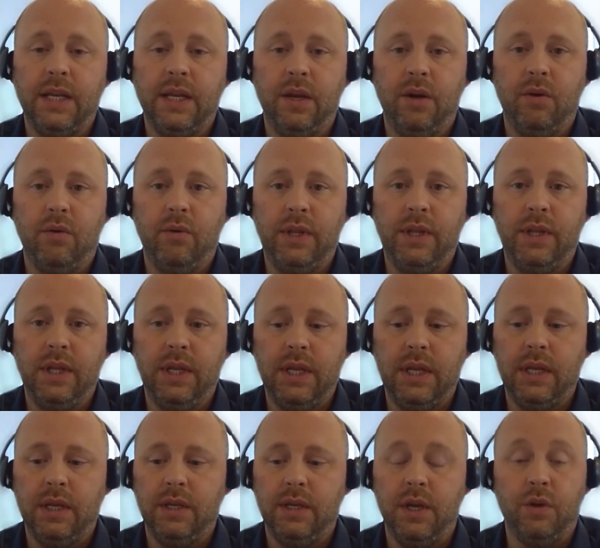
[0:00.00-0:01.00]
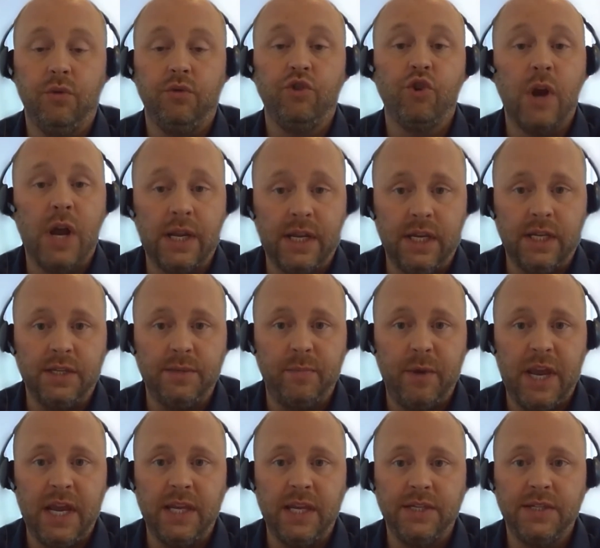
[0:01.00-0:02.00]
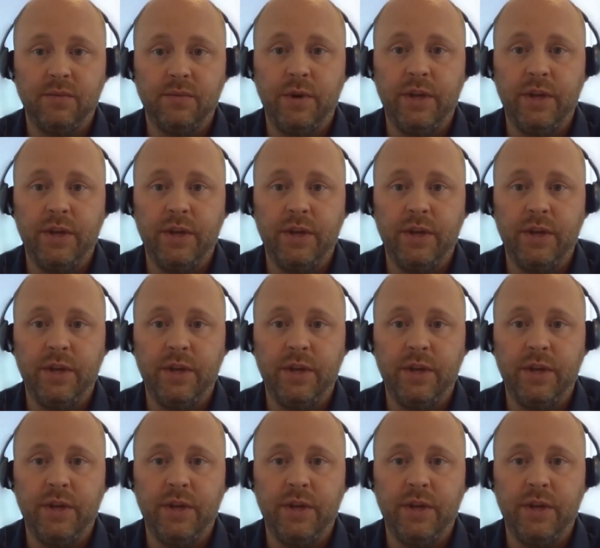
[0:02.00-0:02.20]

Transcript: you know, in the you know trucking space,